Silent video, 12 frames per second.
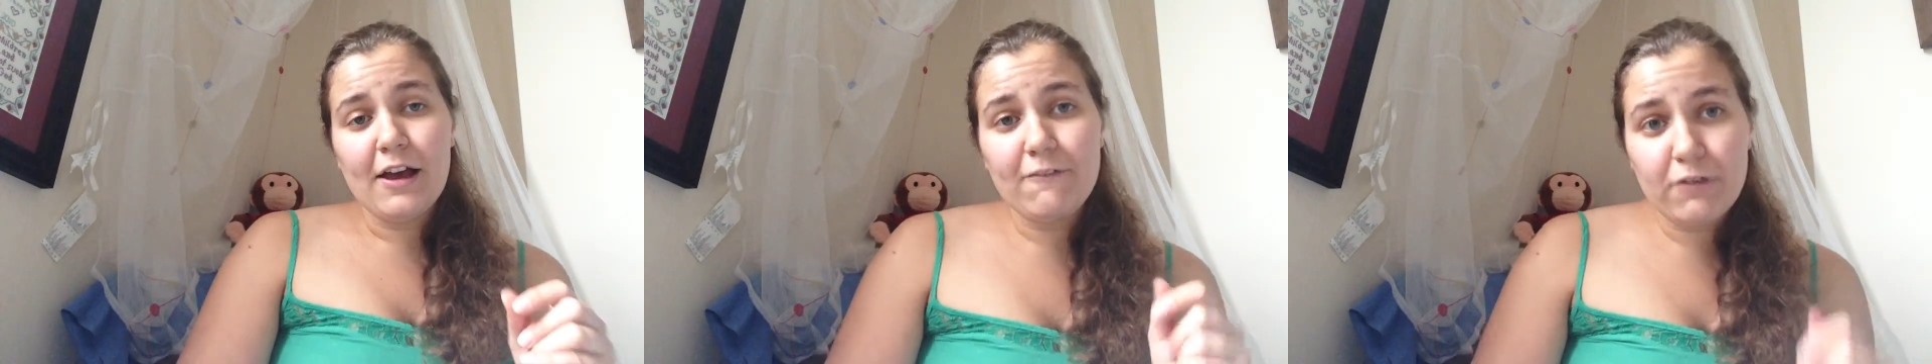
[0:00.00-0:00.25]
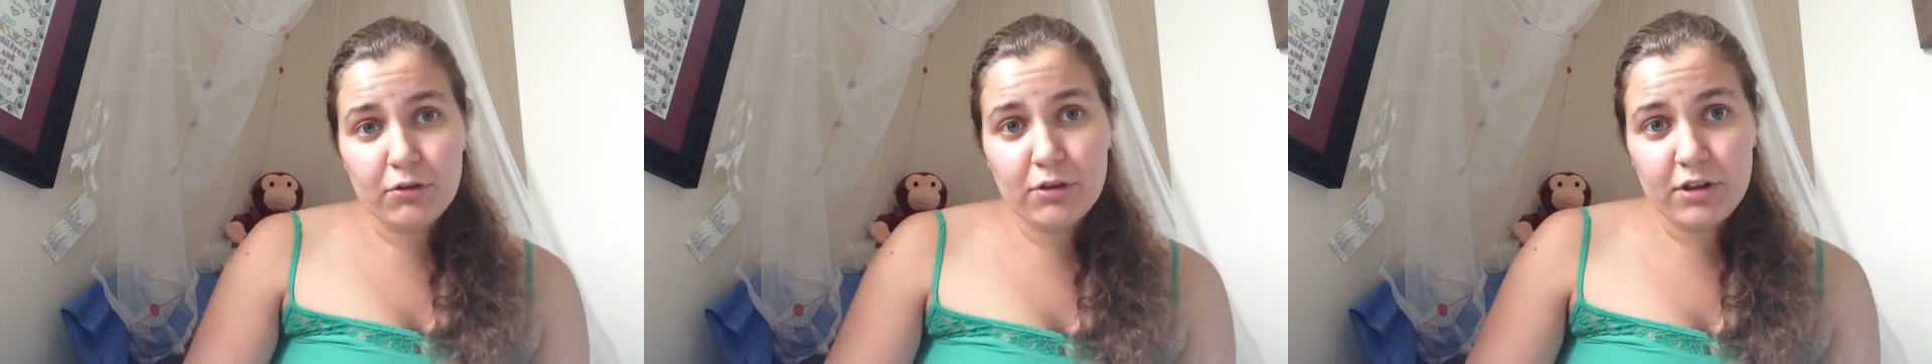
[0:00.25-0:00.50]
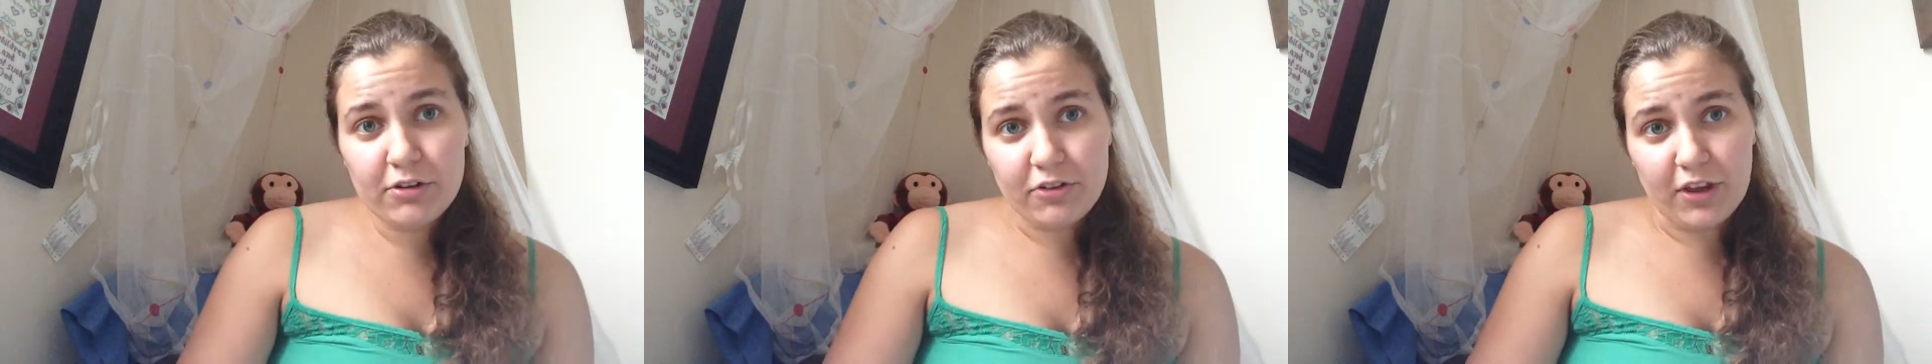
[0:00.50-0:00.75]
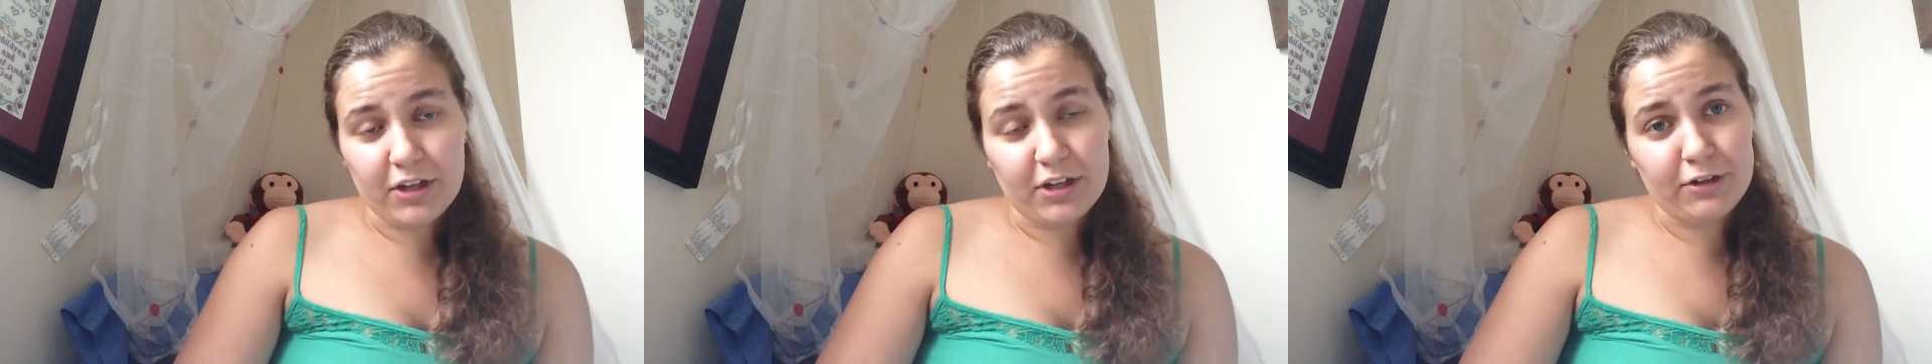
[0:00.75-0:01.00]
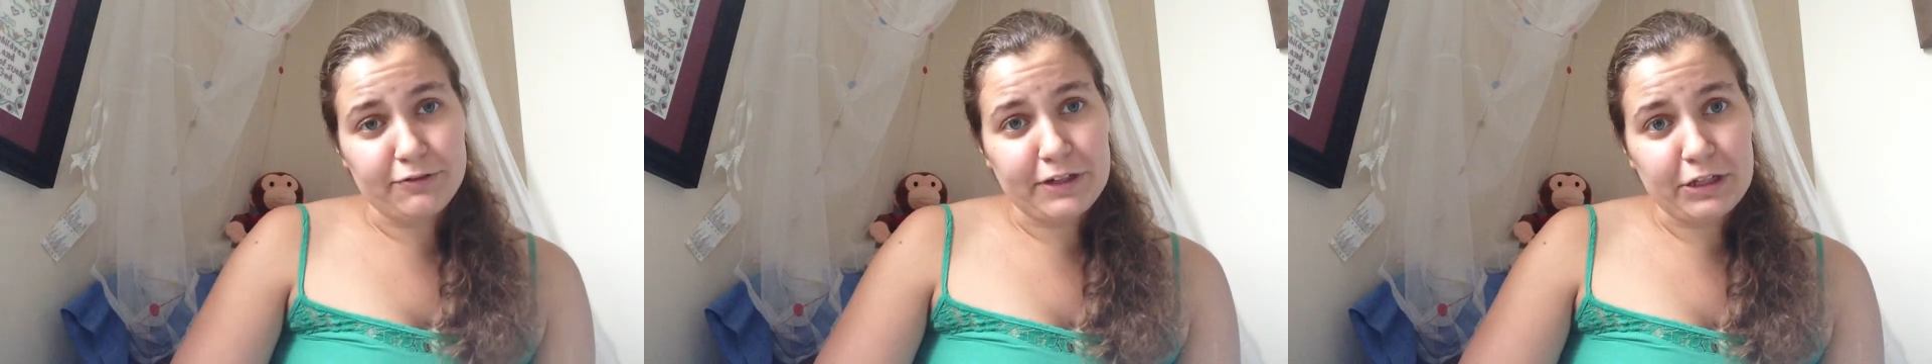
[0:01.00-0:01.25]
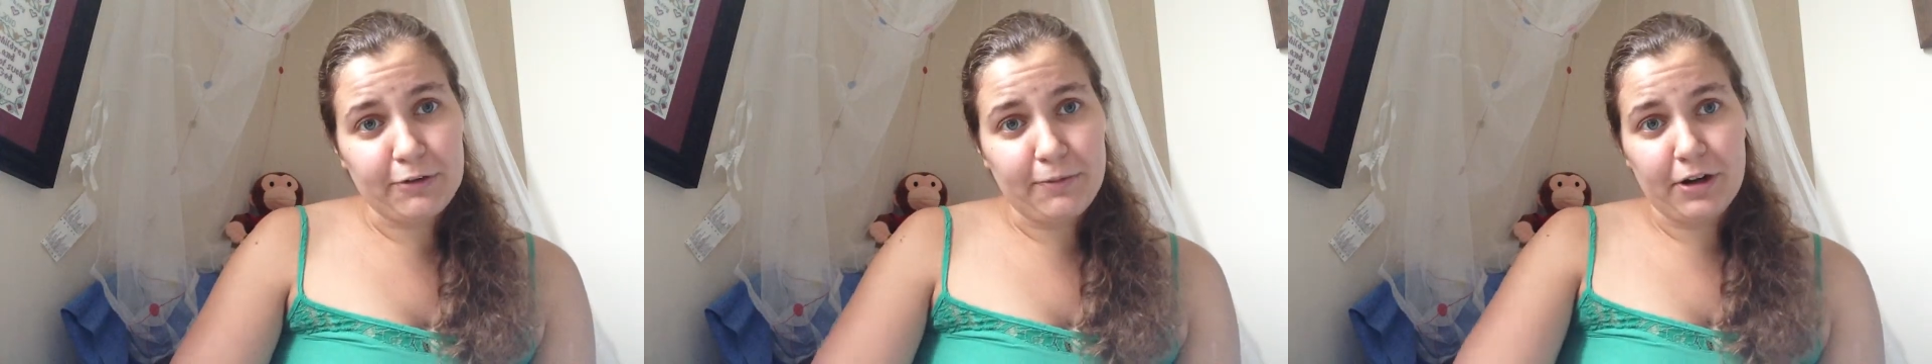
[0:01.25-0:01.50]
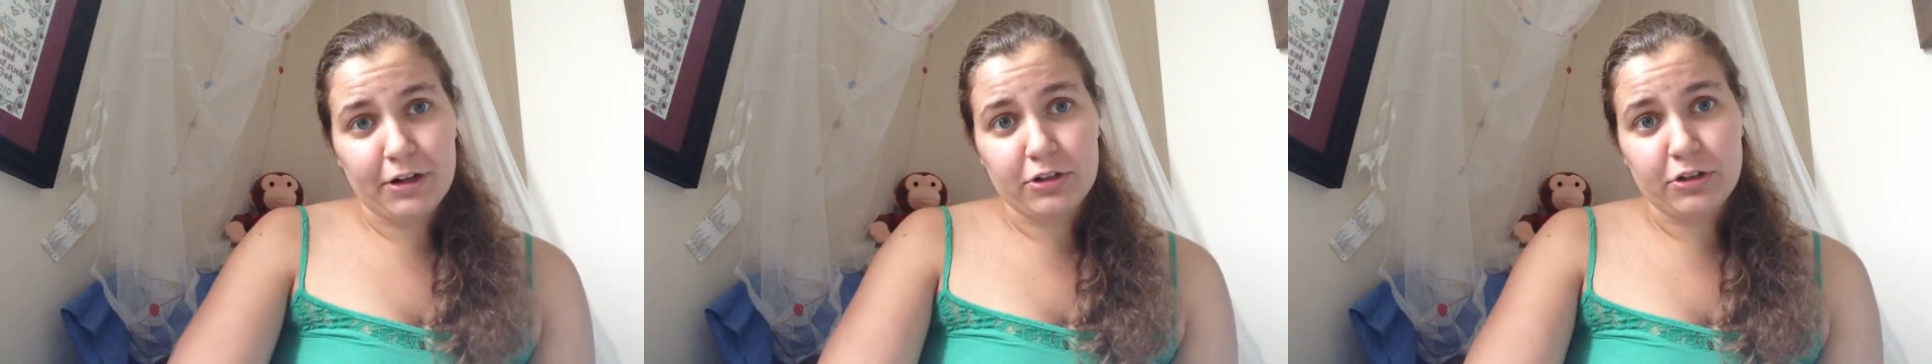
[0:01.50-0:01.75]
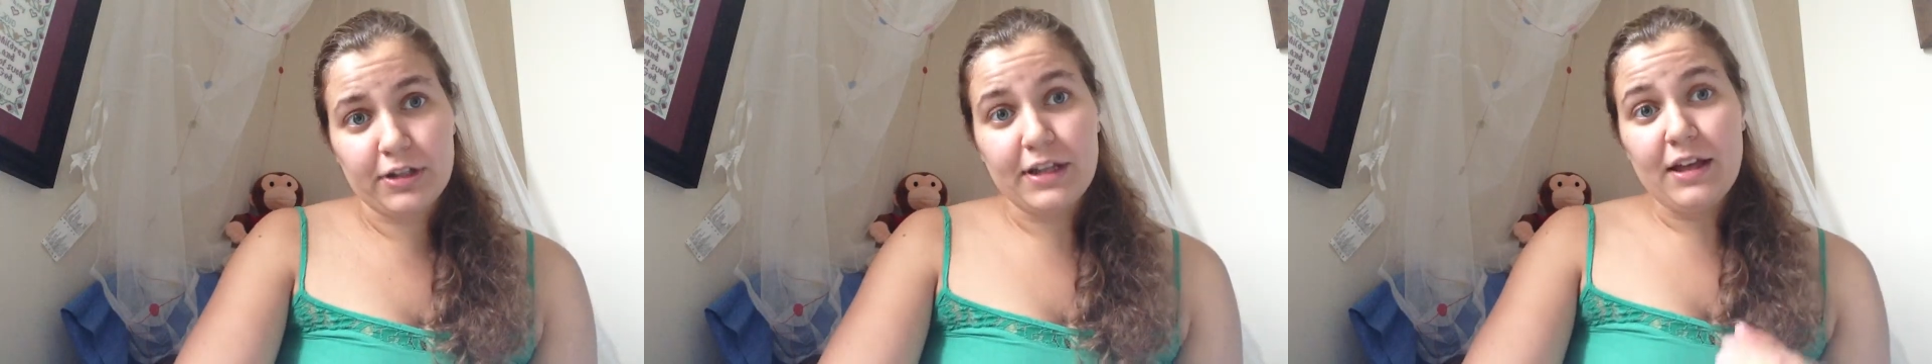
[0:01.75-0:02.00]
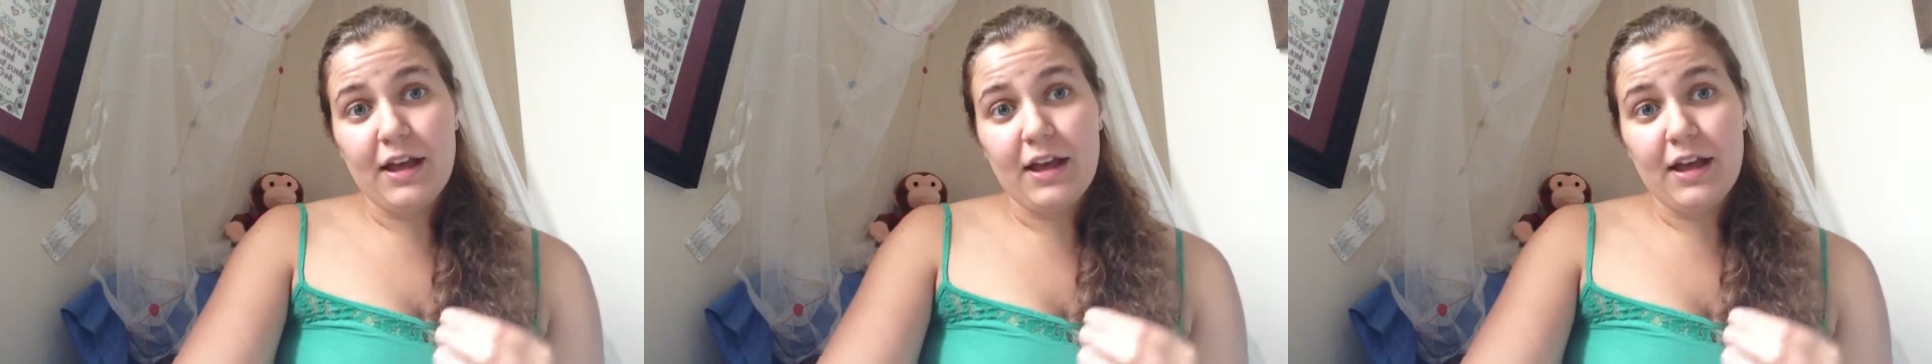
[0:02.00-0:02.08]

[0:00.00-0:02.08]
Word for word: A few years later, in a follow up article,